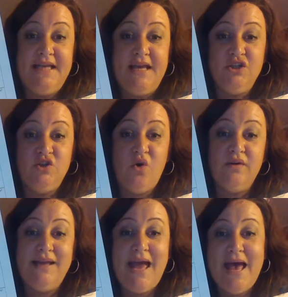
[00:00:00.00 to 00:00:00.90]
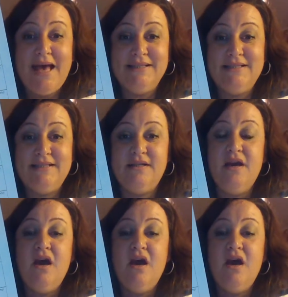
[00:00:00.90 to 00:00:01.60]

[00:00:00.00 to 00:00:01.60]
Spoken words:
10 adult guests.